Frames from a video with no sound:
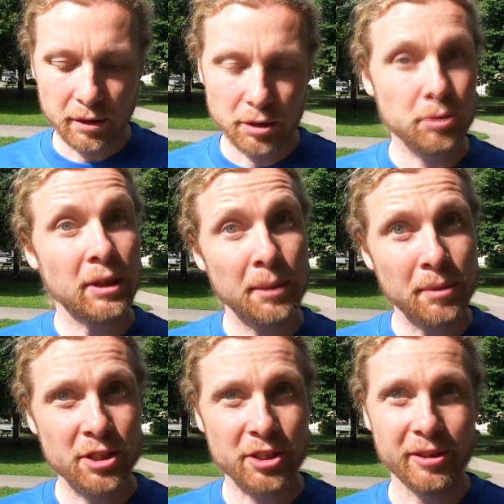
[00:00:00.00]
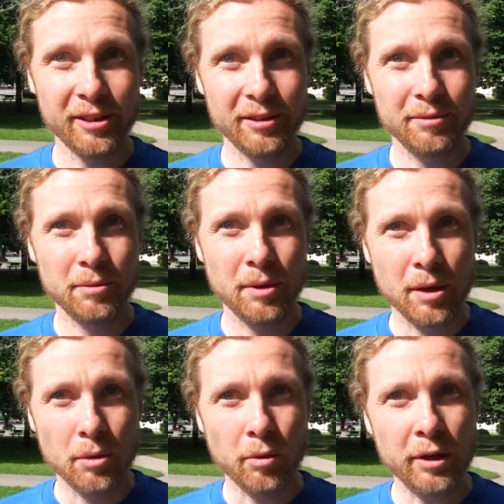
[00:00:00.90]
two-dimensional.
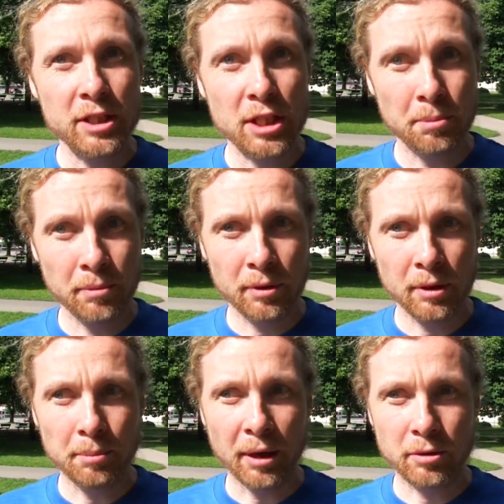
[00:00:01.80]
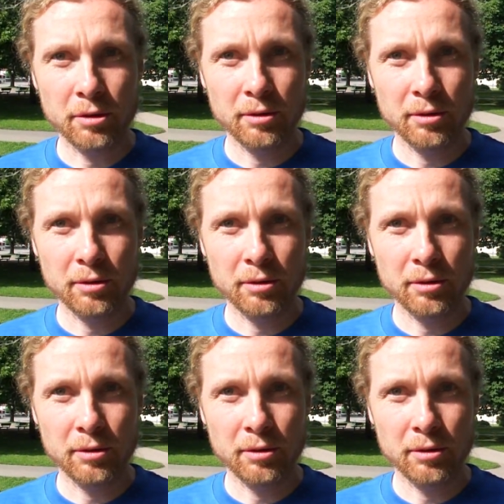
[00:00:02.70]
One is about